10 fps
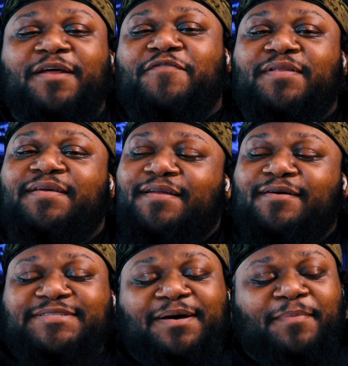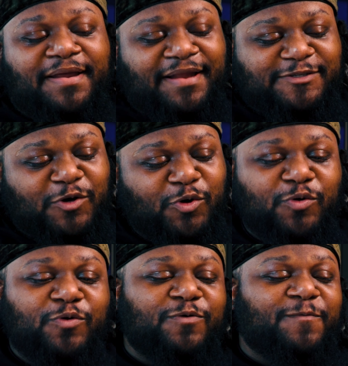But if you know somebody that's
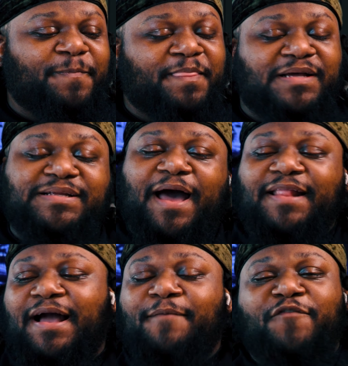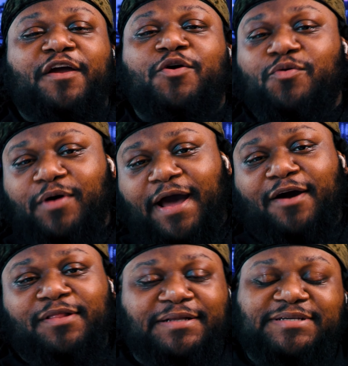cool, because I think I'm very cool. I
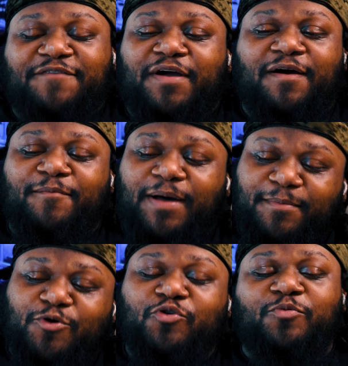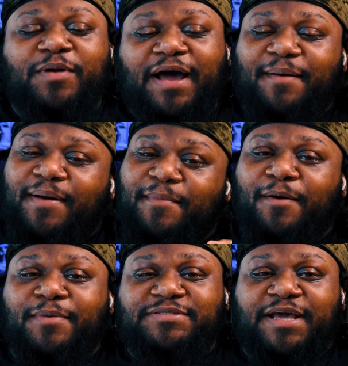ain't gonna lie to you. I think I'm cool, but I'm
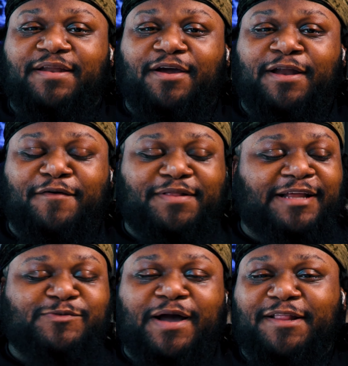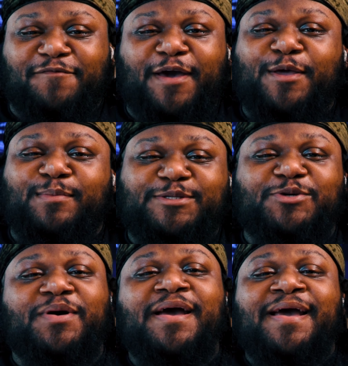almost getting there and everything. That's why I got the vacuum
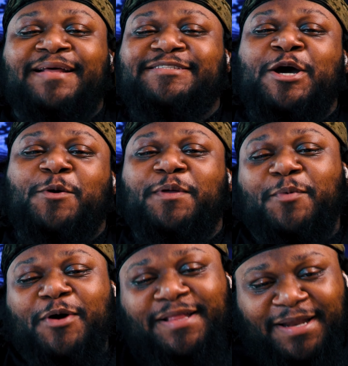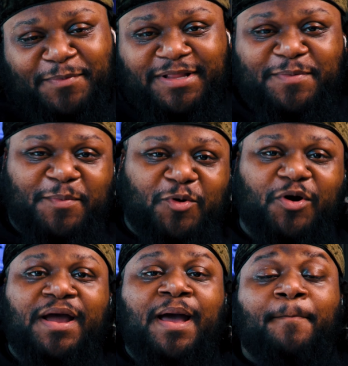too, just to help your boy clean up a little bit
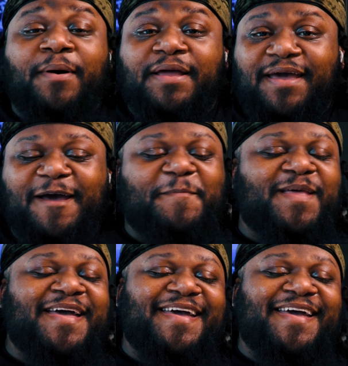more. But yeah,